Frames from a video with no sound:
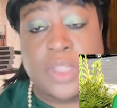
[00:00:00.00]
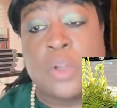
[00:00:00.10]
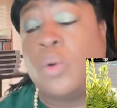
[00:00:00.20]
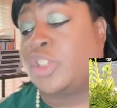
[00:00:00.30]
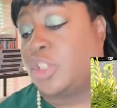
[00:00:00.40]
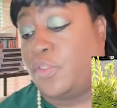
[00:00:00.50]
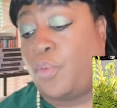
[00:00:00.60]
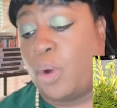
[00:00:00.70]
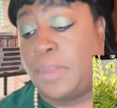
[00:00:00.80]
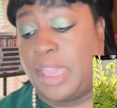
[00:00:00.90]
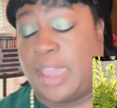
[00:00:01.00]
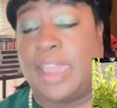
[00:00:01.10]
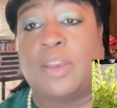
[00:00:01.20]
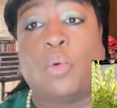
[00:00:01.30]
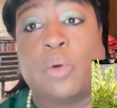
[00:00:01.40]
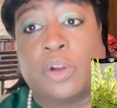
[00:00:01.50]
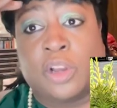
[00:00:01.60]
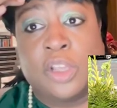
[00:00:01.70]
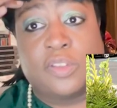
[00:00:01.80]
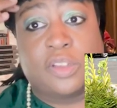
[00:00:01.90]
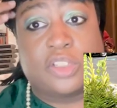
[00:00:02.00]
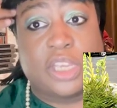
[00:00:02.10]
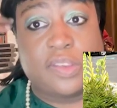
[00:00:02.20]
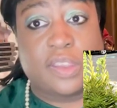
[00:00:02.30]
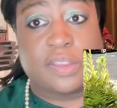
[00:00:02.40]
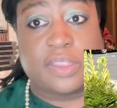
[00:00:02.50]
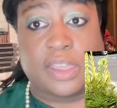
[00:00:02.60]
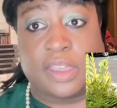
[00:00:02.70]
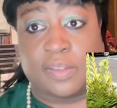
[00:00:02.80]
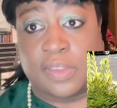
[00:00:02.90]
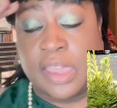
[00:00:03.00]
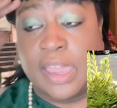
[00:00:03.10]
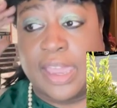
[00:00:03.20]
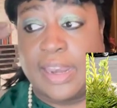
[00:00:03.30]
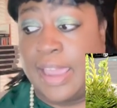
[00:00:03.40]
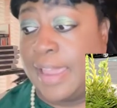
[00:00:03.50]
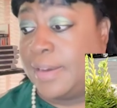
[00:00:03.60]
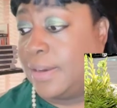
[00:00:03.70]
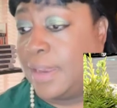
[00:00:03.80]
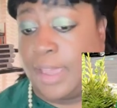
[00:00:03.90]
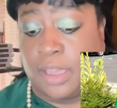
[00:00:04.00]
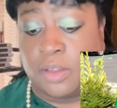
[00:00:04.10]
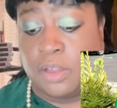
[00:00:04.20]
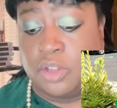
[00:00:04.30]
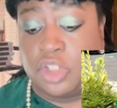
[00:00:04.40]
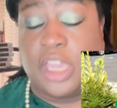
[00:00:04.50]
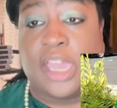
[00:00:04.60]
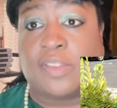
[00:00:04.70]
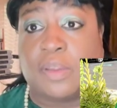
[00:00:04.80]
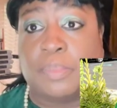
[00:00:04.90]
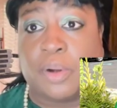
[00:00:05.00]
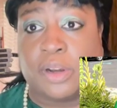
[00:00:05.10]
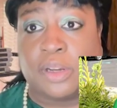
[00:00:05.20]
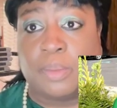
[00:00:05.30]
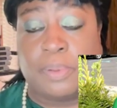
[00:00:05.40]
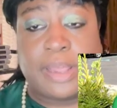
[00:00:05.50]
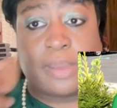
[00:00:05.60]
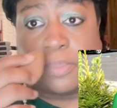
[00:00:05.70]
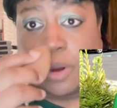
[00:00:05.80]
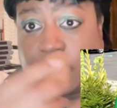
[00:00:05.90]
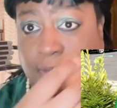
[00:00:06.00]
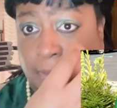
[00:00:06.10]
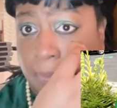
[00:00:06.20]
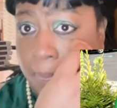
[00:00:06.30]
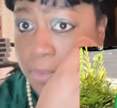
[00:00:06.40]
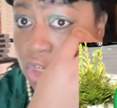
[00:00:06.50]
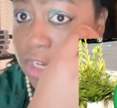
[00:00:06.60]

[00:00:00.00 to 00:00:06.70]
questions for me and or suggesting things and acting like she had some part in the planning process. She